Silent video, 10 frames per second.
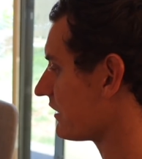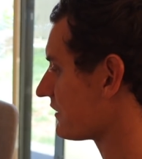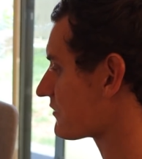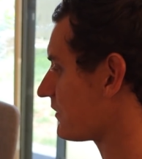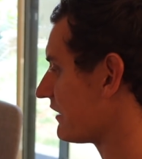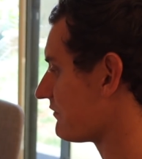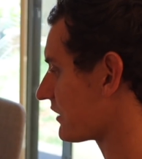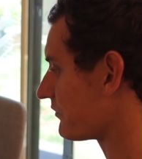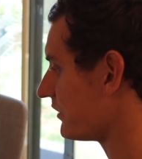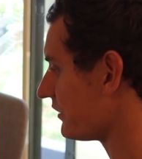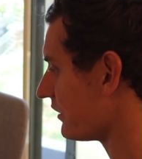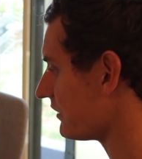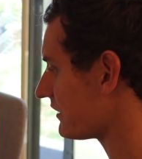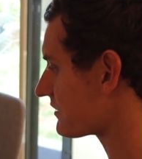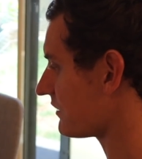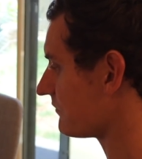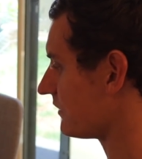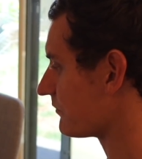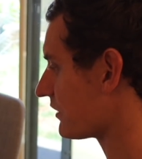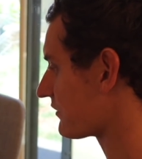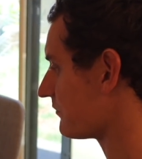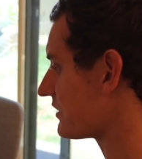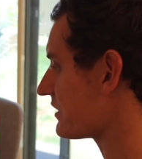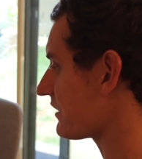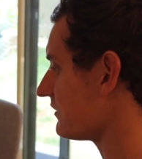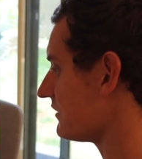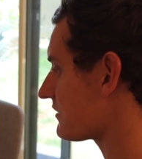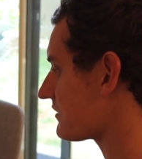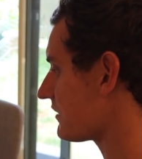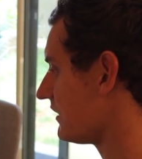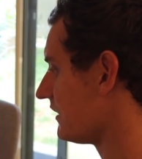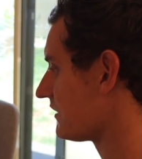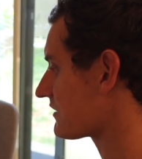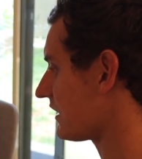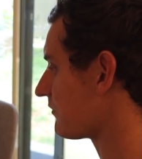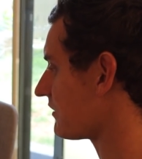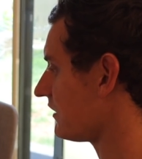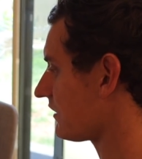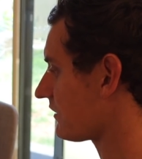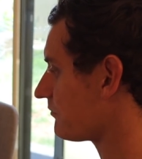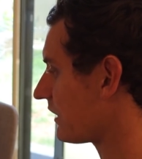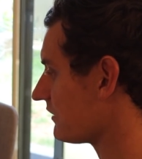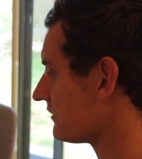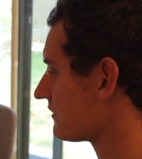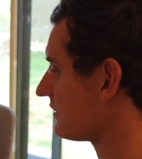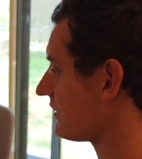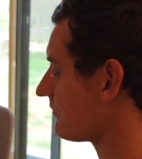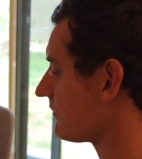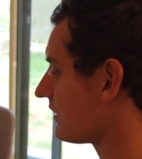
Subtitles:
to get on this wave like really early, so I'm going through my checklist. Same thing, balance, yep.